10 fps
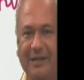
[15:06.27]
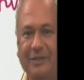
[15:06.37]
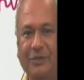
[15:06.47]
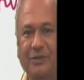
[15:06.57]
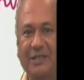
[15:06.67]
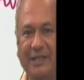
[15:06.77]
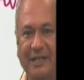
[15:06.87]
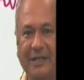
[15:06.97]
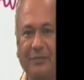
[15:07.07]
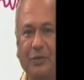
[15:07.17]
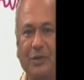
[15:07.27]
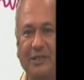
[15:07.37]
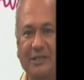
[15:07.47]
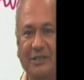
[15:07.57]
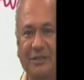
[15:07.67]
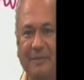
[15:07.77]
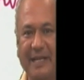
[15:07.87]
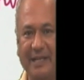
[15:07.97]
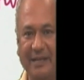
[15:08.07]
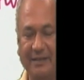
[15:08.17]
and using data for decision
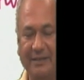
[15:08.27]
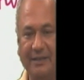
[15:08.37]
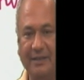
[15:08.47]
making.